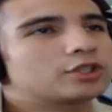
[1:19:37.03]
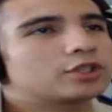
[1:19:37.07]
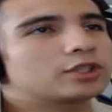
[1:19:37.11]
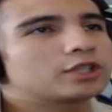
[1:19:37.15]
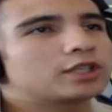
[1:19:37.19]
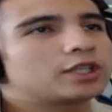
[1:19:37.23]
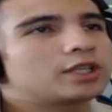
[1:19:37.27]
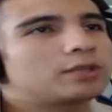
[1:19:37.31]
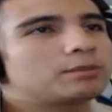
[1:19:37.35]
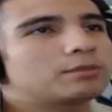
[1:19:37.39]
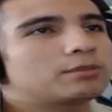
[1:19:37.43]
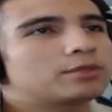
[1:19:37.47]

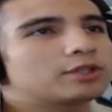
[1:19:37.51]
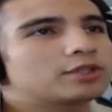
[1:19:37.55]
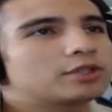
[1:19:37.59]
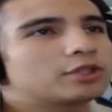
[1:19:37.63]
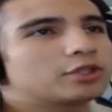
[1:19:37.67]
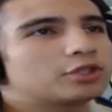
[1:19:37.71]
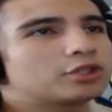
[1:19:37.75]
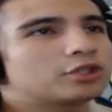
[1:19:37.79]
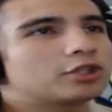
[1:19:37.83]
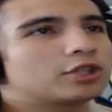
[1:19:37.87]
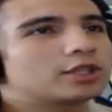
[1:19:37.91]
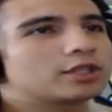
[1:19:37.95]
keep
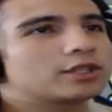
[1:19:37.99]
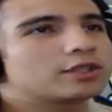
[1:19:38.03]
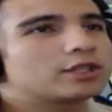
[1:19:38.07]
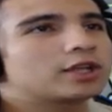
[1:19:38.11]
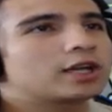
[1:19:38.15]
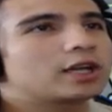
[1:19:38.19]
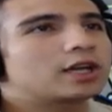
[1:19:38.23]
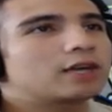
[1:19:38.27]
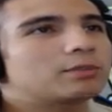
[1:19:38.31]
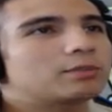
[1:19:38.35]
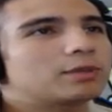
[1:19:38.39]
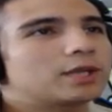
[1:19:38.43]
position on
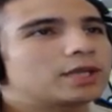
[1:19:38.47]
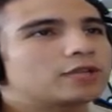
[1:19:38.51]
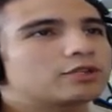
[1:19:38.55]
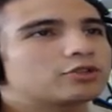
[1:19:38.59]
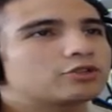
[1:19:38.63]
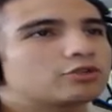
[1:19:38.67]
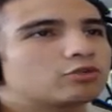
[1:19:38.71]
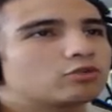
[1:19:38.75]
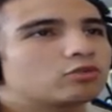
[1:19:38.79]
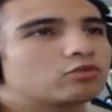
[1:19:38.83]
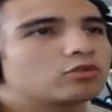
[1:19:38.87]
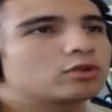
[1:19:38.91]
top.
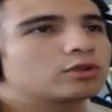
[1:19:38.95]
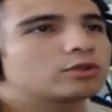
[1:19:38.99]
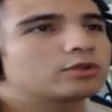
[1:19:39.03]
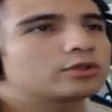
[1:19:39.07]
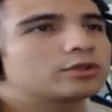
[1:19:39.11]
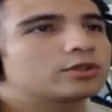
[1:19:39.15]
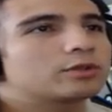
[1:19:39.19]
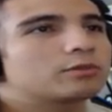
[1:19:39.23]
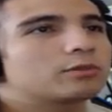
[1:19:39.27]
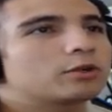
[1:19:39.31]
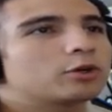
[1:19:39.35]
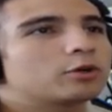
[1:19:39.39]
Andrew
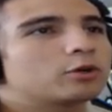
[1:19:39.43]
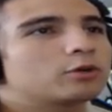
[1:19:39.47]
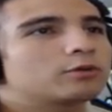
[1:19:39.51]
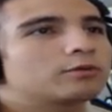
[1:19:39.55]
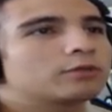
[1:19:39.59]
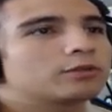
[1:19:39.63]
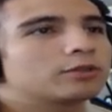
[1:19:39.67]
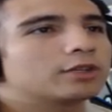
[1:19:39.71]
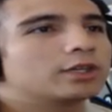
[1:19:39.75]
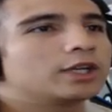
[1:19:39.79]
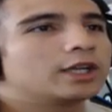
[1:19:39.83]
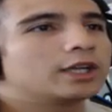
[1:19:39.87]
rolls him over.